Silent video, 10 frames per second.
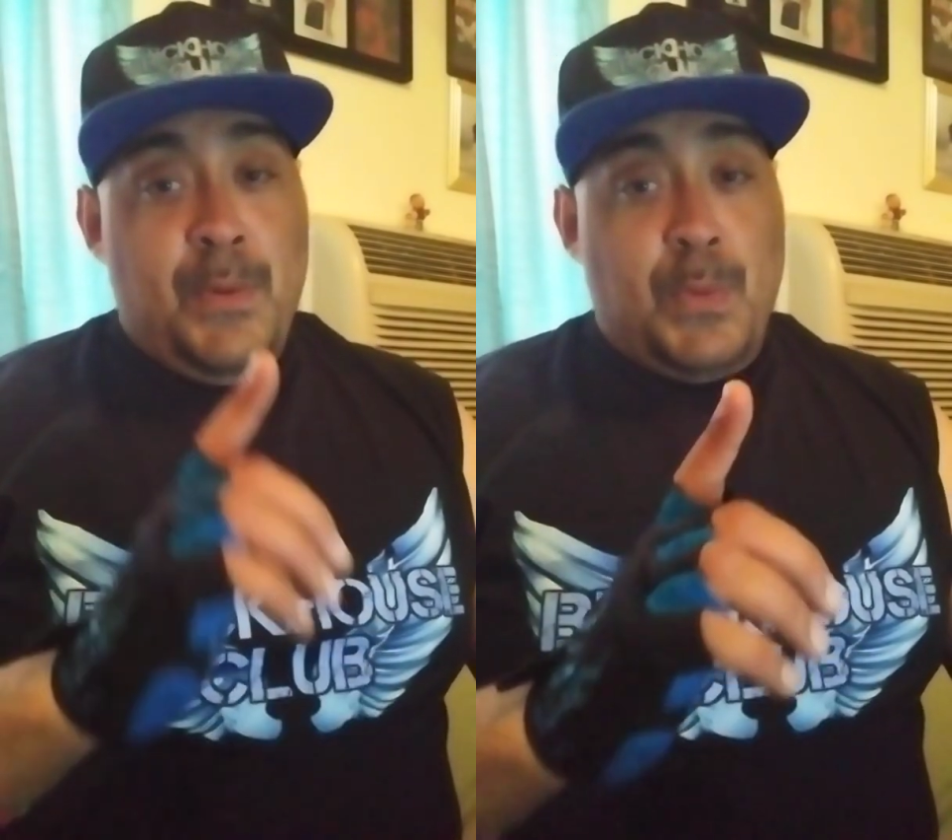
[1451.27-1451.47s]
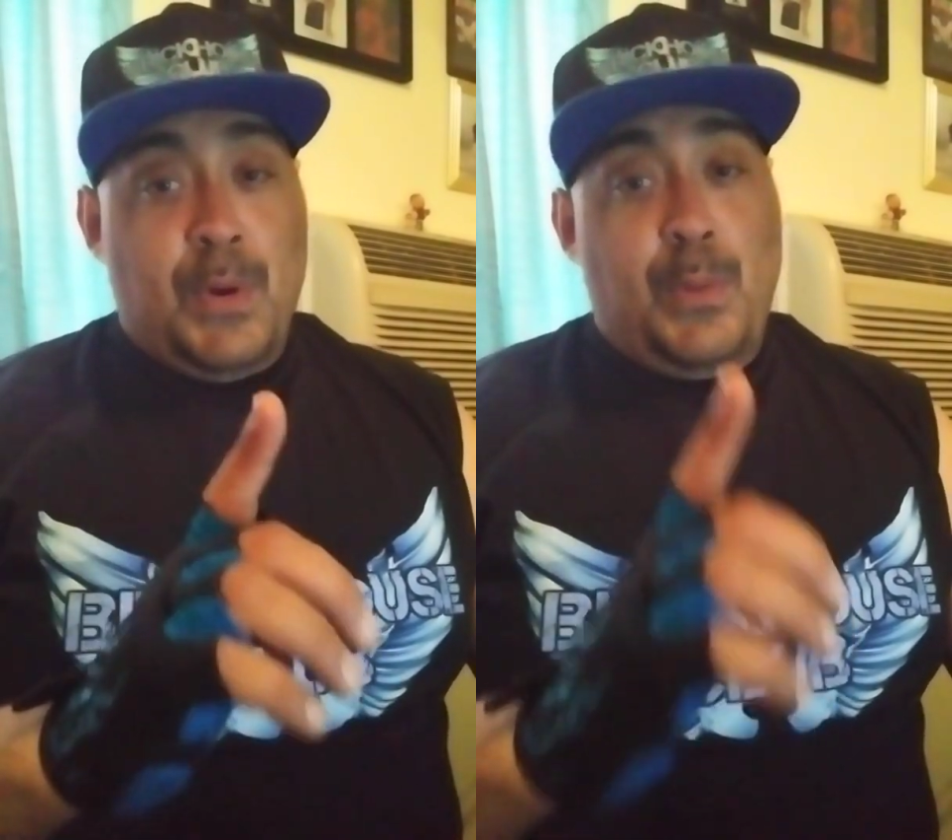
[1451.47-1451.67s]

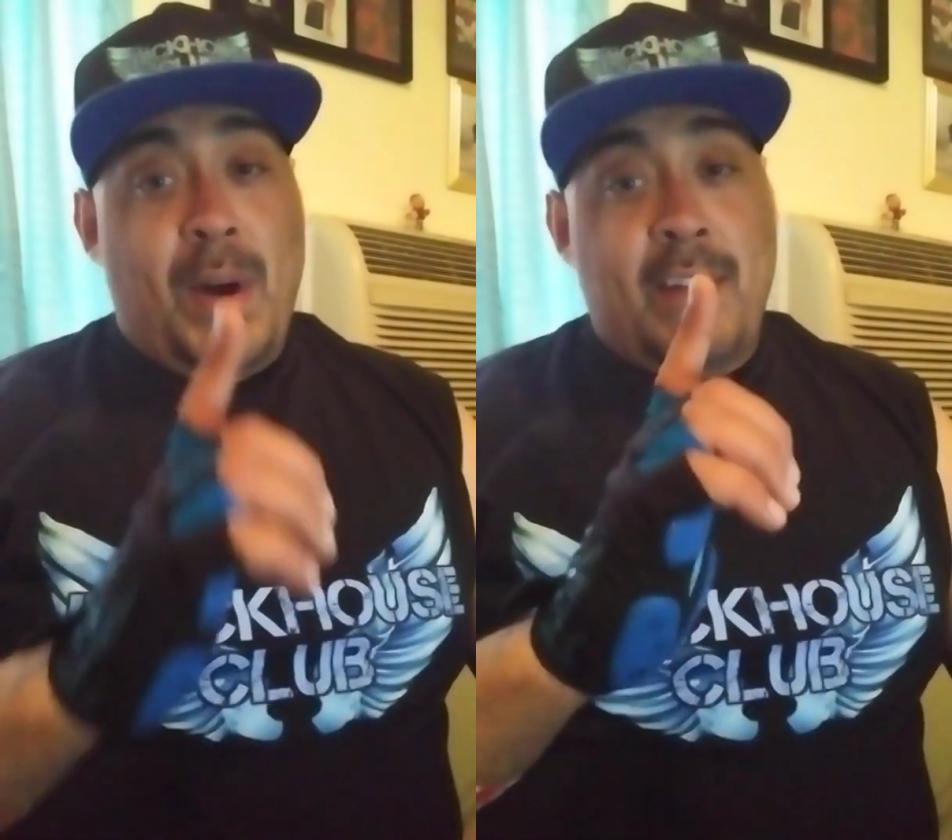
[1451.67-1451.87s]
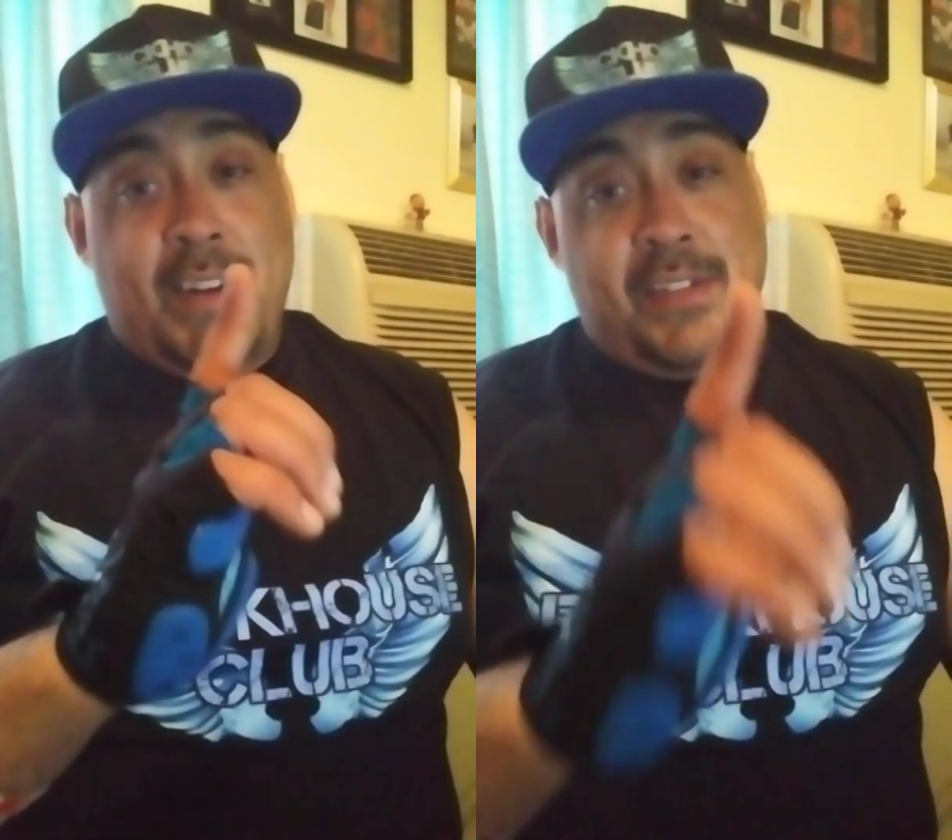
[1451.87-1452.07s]

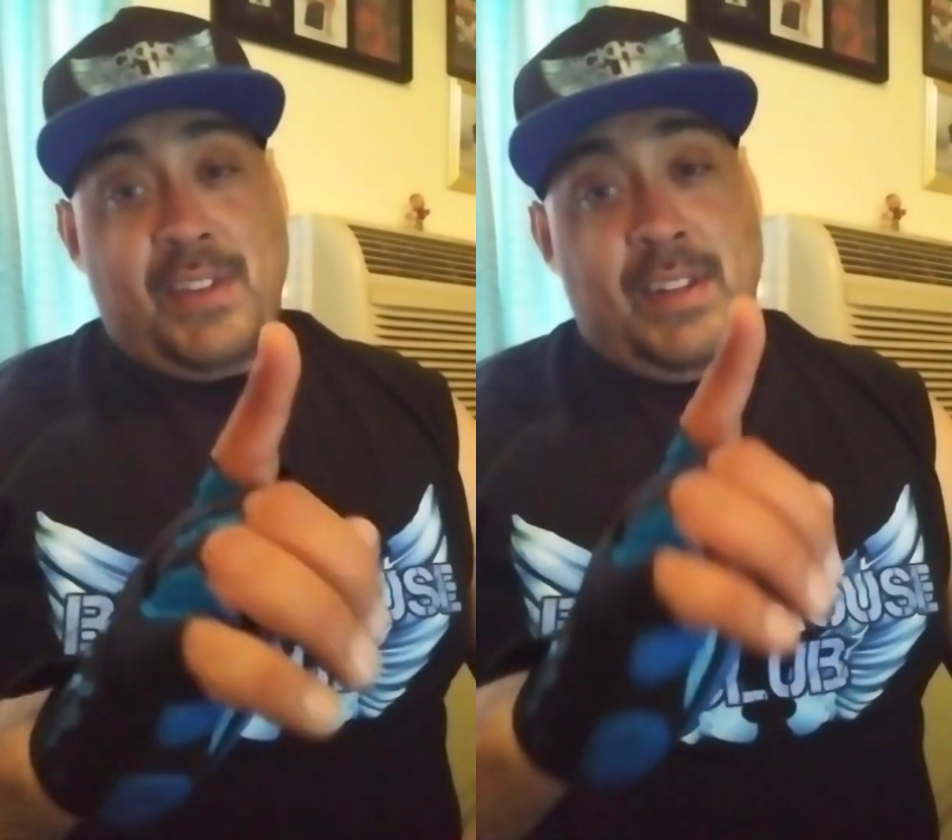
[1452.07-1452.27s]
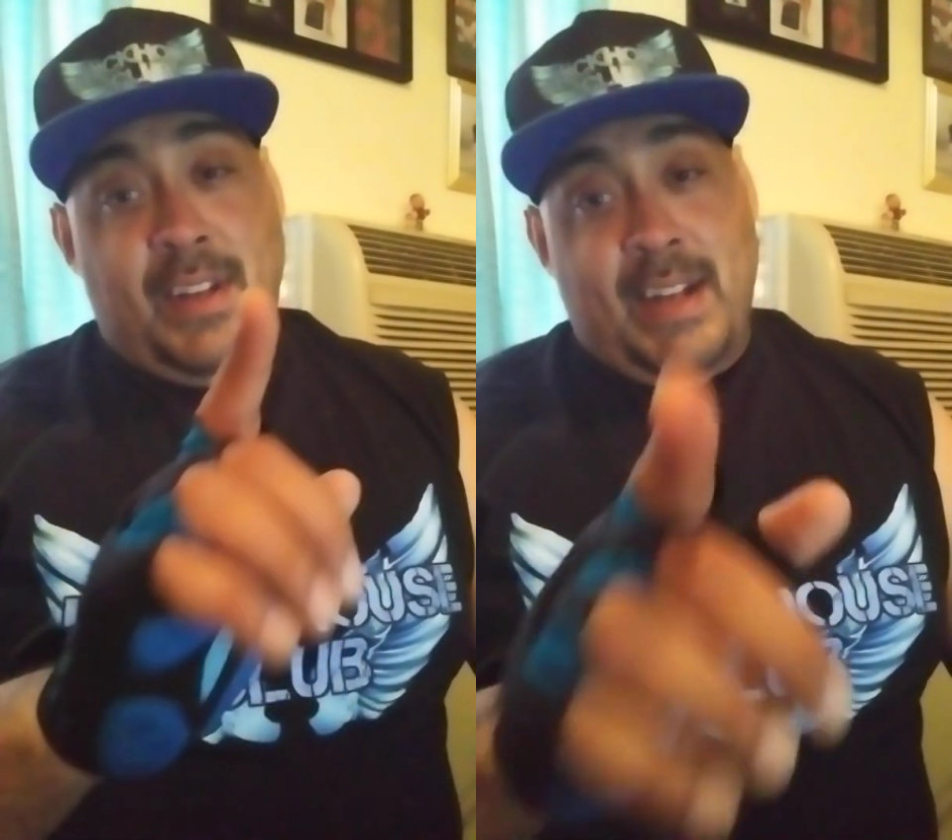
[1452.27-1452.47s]
Worldwide
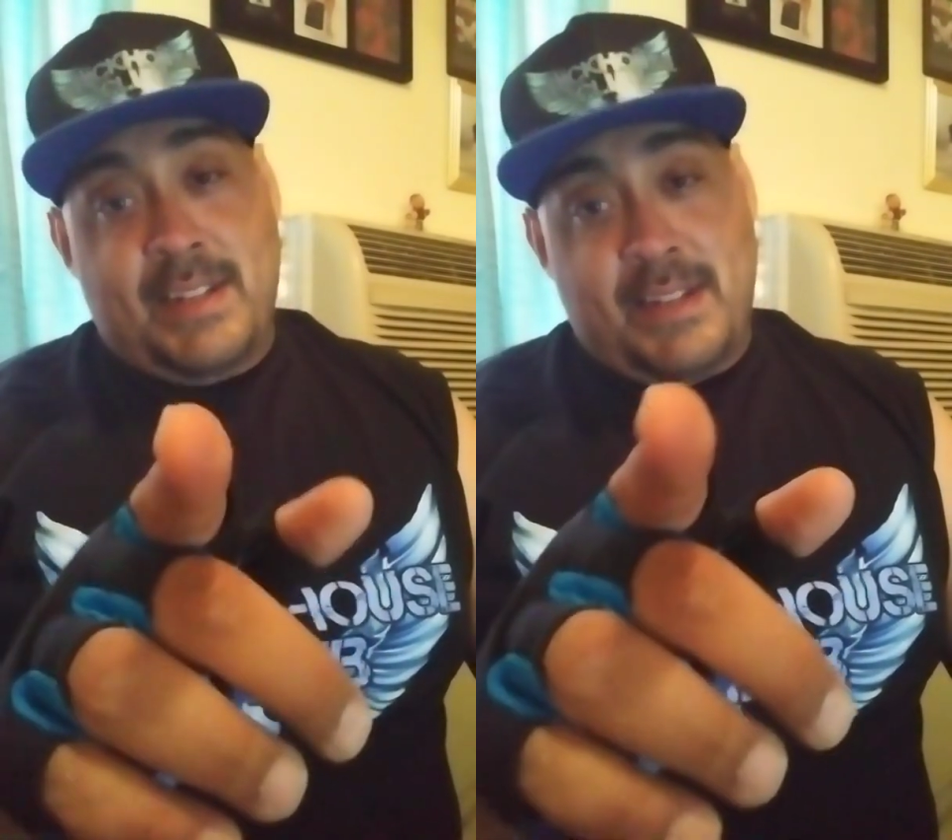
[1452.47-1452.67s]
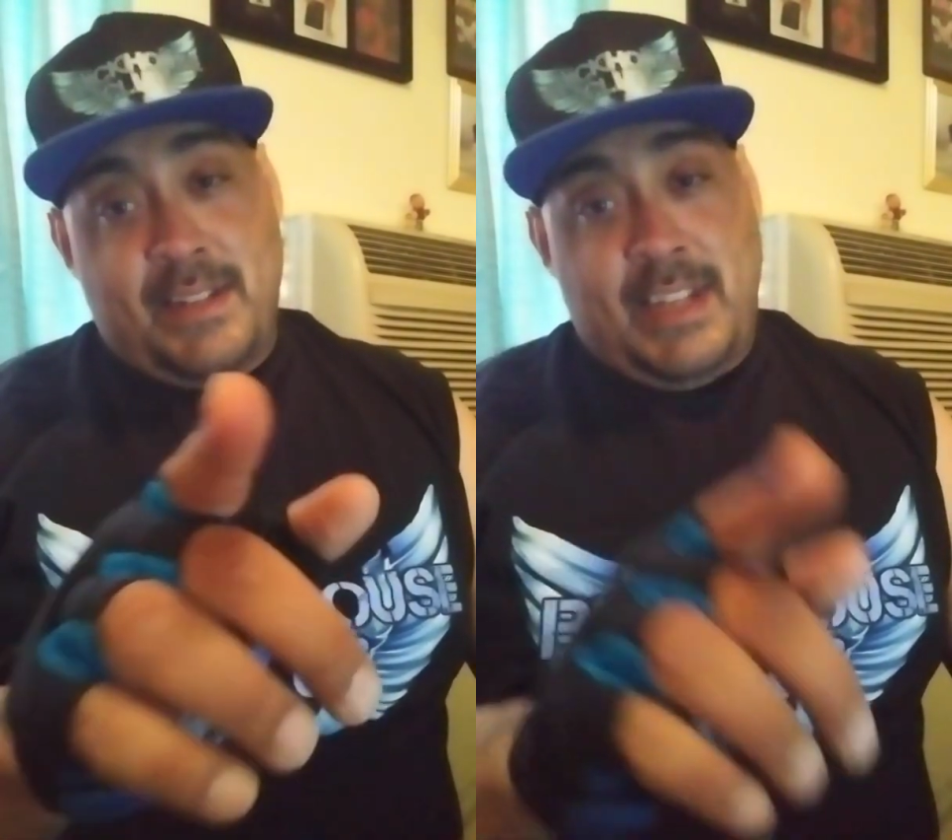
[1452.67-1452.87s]
Wrestling Alliance.